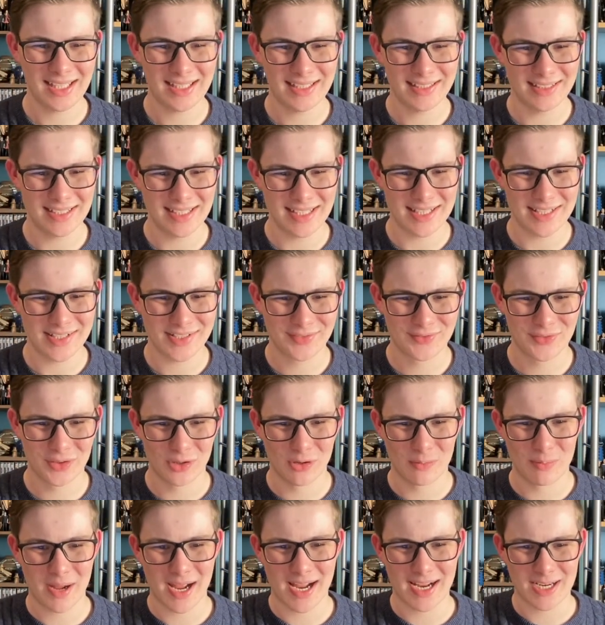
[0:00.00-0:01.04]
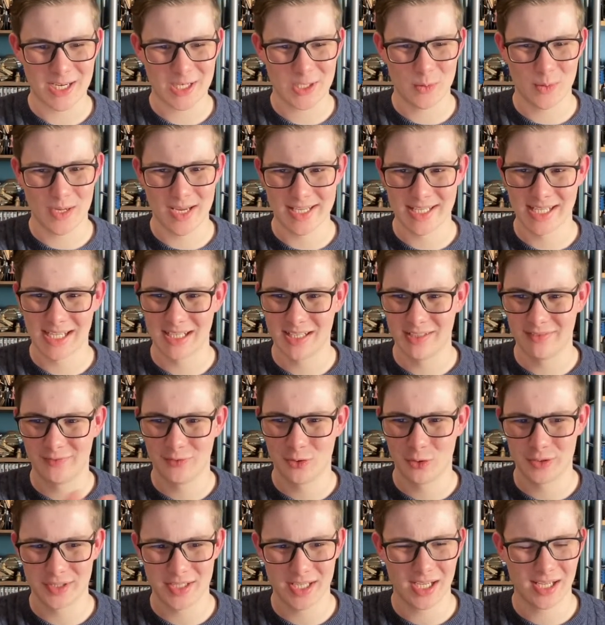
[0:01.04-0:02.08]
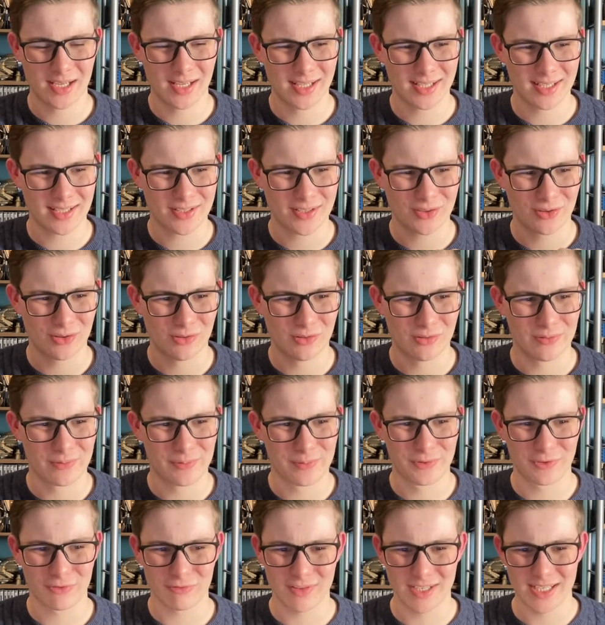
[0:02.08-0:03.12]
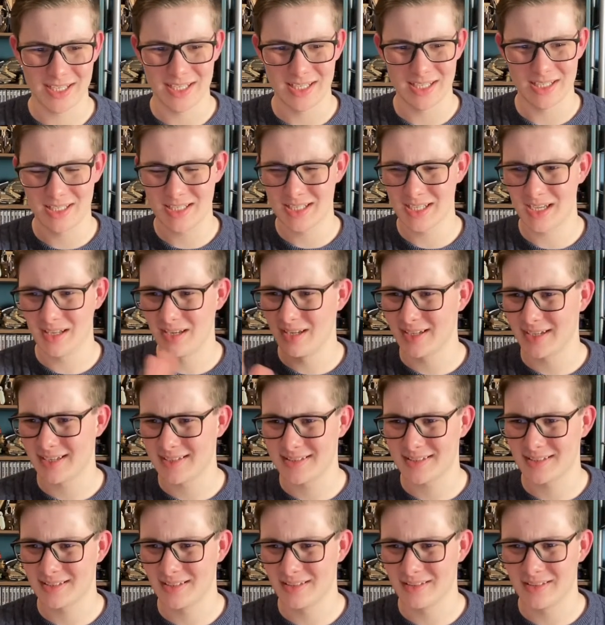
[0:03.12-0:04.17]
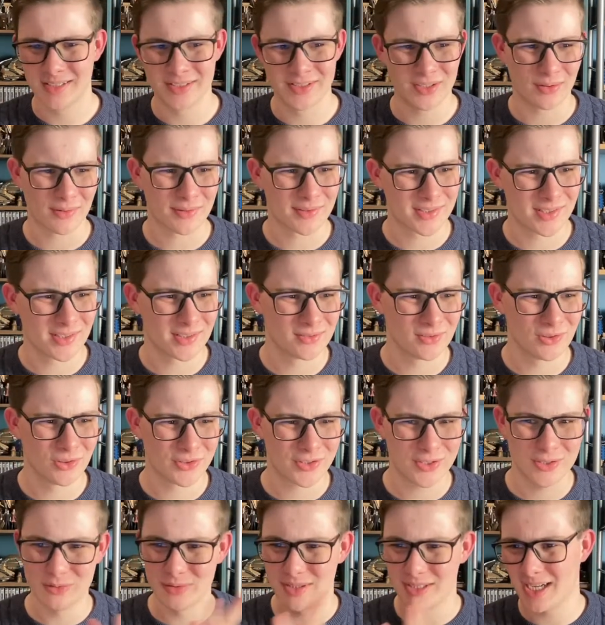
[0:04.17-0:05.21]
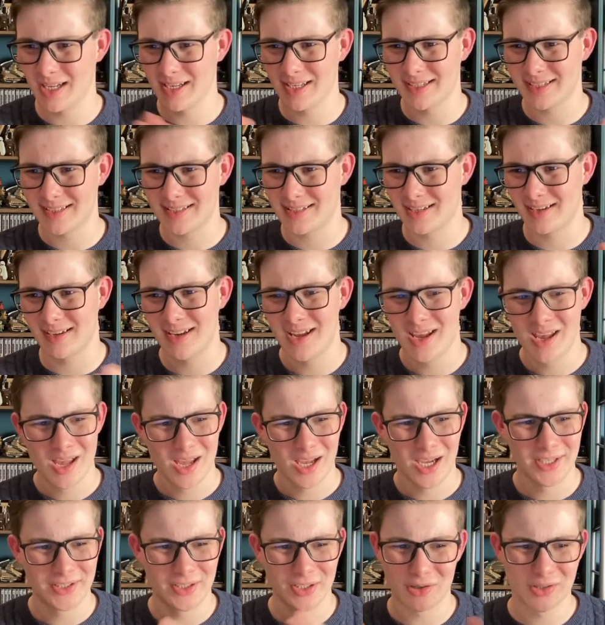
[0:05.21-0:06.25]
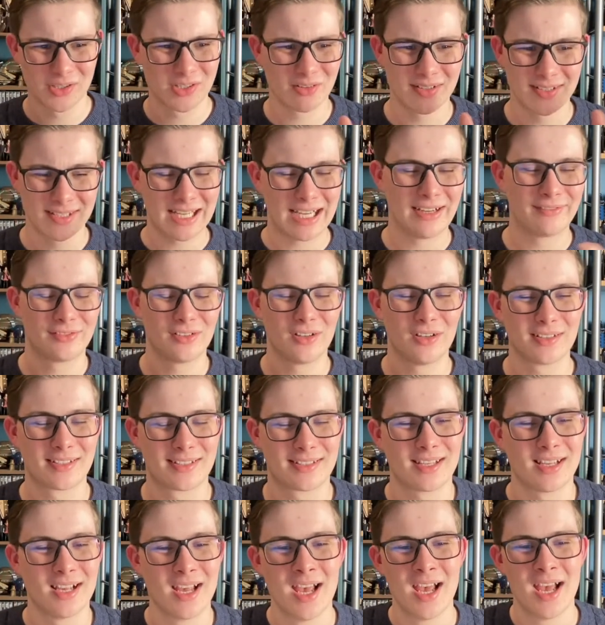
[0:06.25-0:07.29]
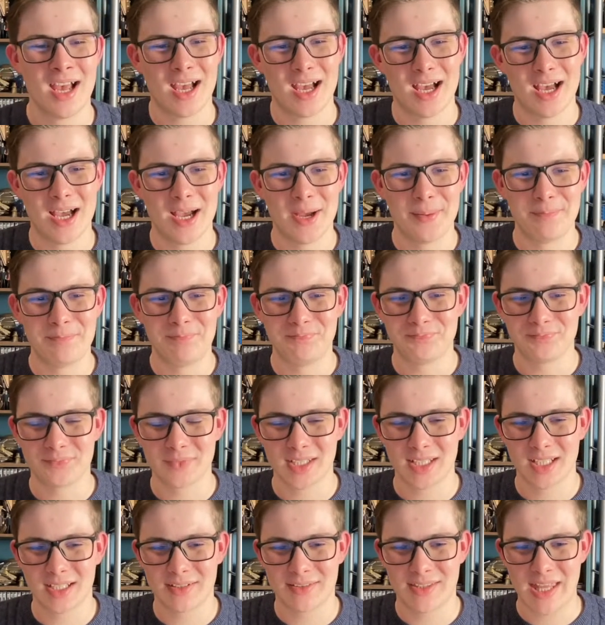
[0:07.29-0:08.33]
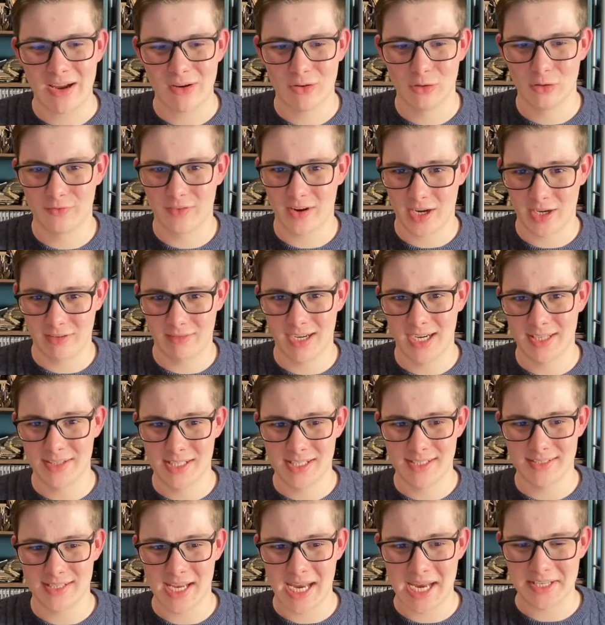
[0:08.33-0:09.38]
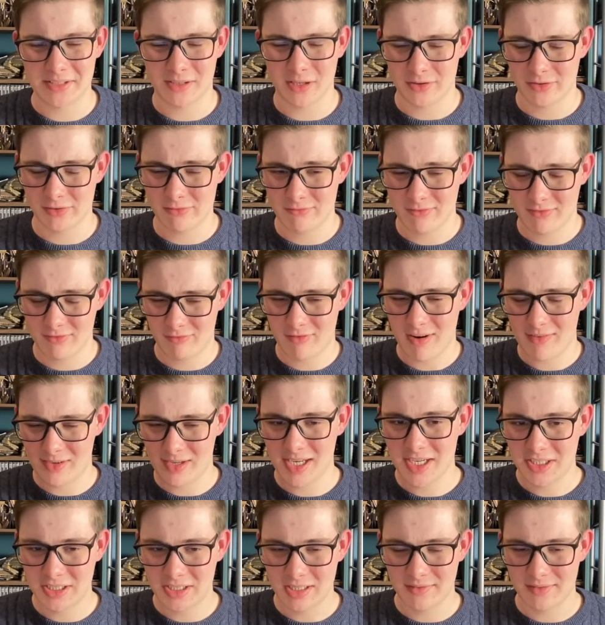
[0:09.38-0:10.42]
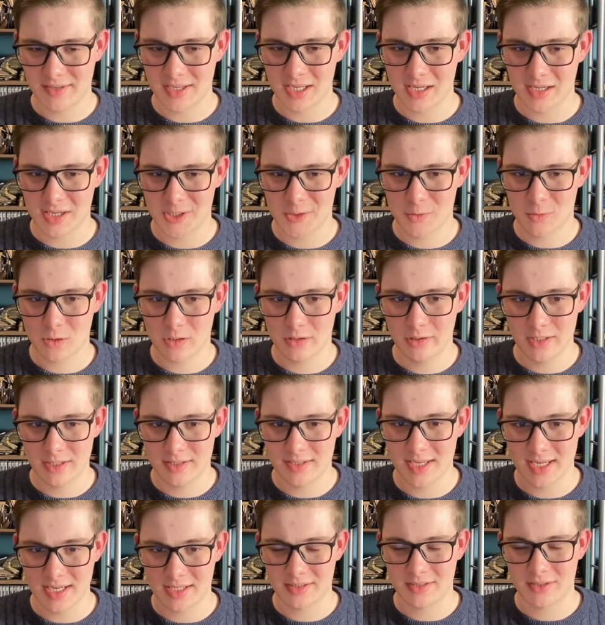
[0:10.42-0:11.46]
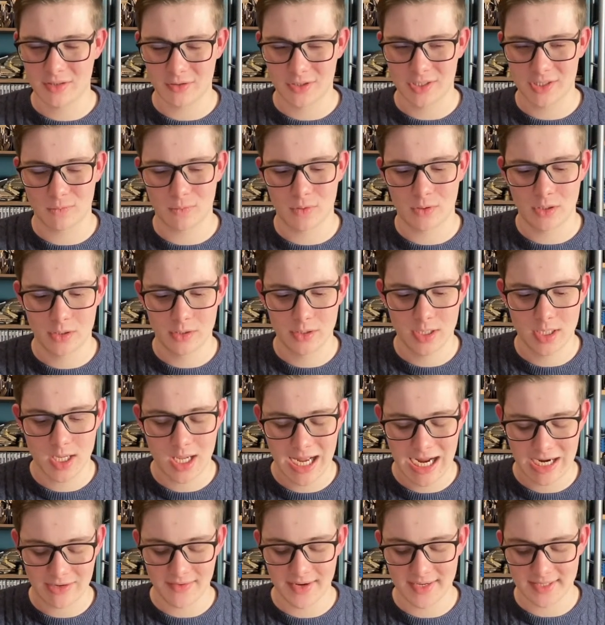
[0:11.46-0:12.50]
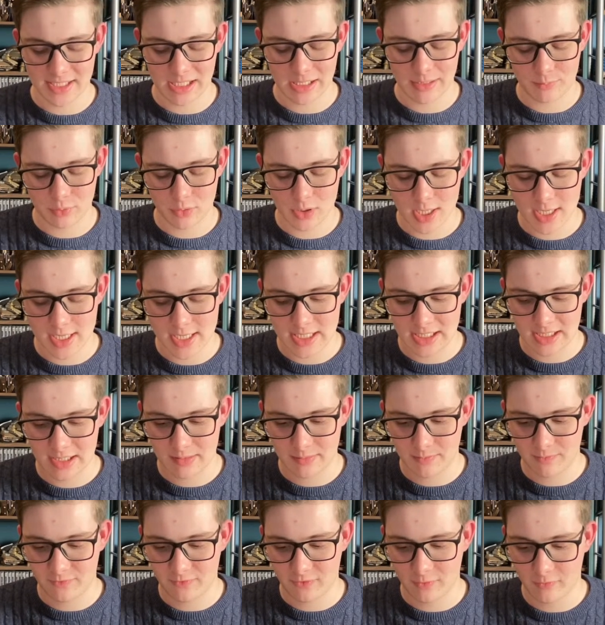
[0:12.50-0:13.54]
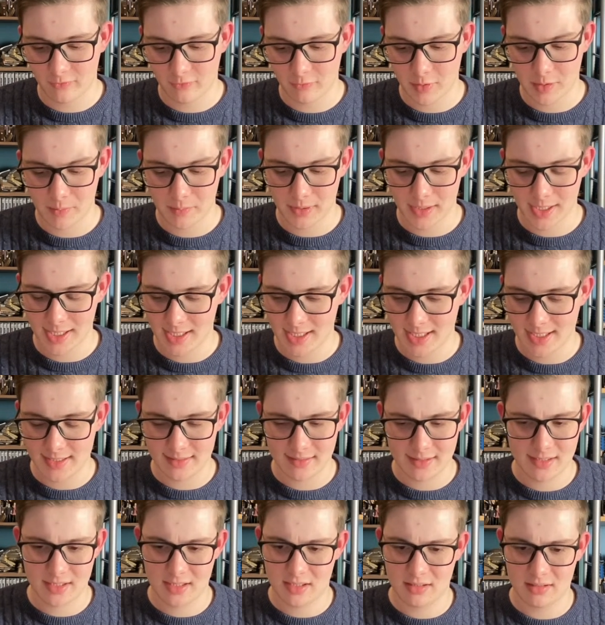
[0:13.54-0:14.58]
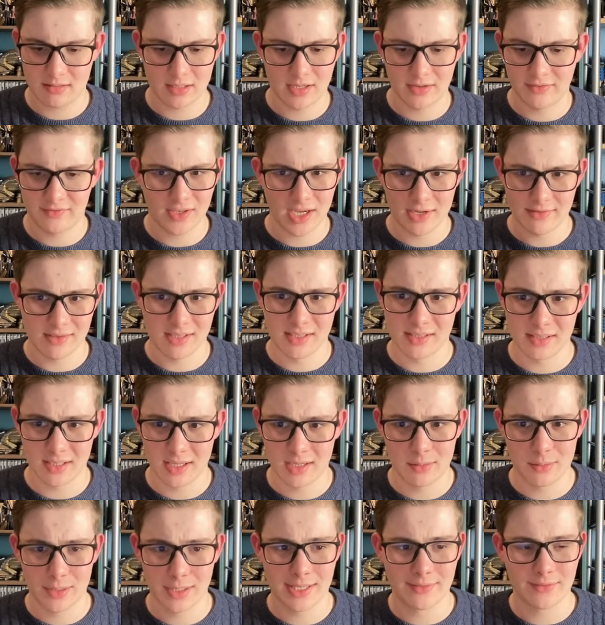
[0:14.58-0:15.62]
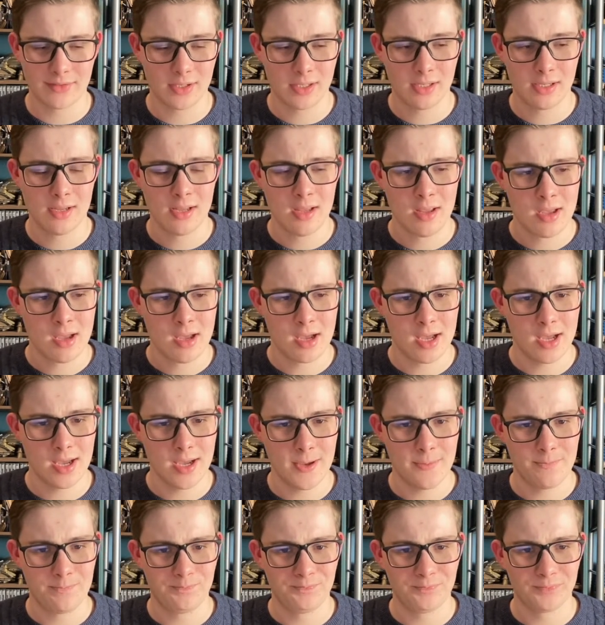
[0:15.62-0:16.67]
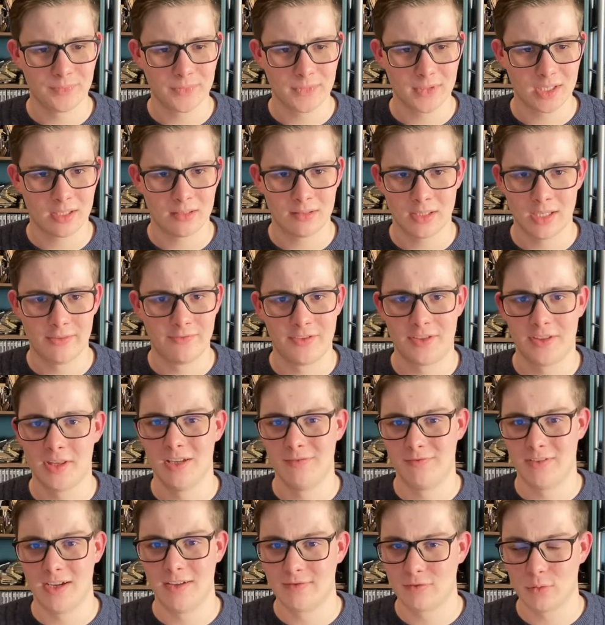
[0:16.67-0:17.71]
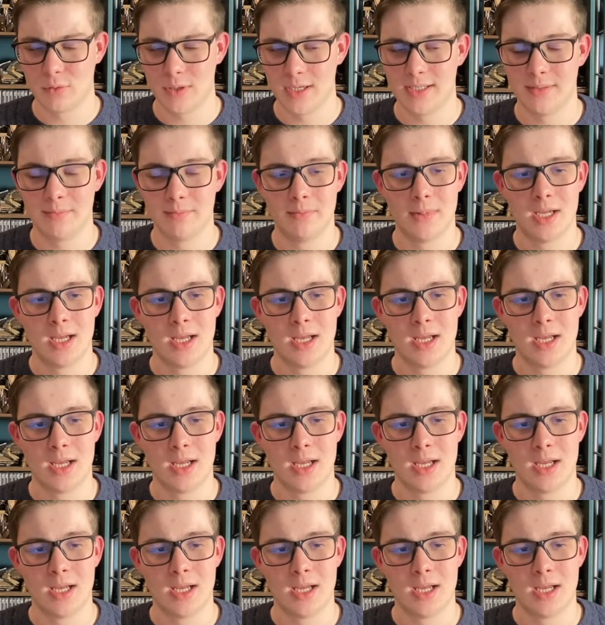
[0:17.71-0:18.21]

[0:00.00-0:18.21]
these four packs where you get like four Daleks or three Daleks and a, a Doctor or two Daleks and a Doctor and Davros. Um, they're all very rare these days. I've got the Revelation of the Daleks one, the Sixth Doctor one at retail price from Forbidden Planets like five years ago or whatever, um, like for 35 quid.